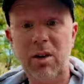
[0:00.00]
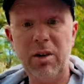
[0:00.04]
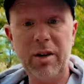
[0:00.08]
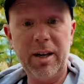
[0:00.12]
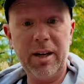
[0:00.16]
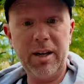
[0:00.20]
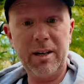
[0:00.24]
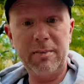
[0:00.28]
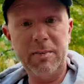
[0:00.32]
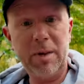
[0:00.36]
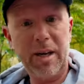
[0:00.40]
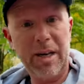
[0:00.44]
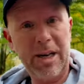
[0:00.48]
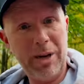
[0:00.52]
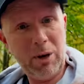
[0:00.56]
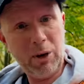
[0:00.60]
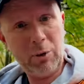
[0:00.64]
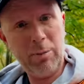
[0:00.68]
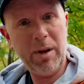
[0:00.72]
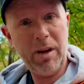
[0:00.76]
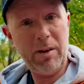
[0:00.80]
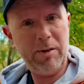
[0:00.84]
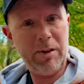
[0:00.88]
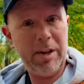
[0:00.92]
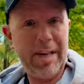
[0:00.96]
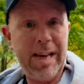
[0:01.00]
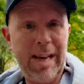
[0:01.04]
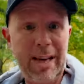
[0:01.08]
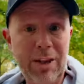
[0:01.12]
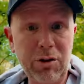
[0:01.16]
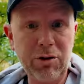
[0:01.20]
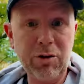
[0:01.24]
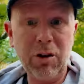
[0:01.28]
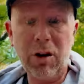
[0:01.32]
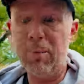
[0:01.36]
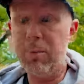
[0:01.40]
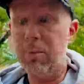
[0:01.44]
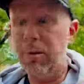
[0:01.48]
like a little bit of a
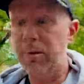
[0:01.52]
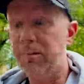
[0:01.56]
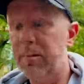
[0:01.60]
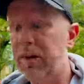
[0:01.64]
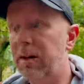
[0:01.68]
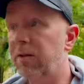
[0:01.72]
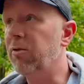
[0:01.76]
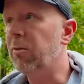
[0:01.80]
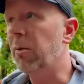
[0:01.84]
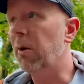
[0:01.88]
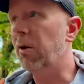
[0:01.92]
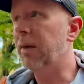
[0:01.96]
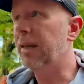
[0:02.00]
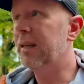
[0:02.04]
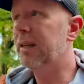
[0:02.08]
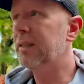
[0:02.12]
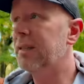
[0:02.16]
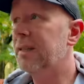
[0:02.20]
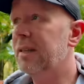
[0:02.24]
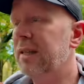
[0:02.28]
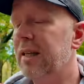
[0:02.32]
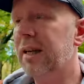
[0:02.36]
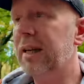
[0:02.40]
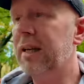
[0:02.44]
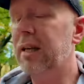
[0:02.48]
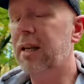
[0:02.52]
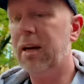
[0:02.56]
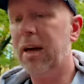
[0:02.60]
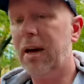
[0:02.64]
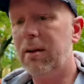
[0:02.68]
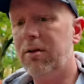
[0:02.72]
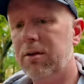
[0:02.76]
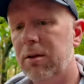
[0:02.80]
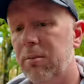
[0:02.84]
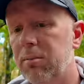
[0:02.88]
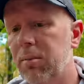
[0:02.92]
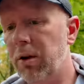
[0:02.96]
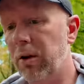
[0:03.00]
cash grab, if I'm honest, that you
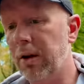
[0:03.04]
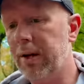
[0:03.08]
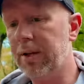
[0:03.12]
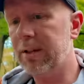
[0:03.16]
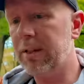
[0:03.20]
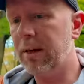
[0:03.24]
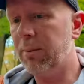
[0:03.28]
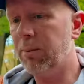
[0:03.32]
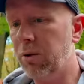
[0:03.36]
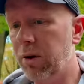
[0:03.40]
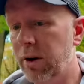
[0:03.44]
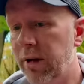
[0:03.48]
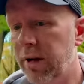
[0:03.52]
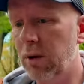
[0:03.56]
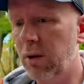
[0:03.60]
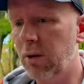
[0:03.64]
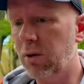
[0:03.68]
have to buy it separately.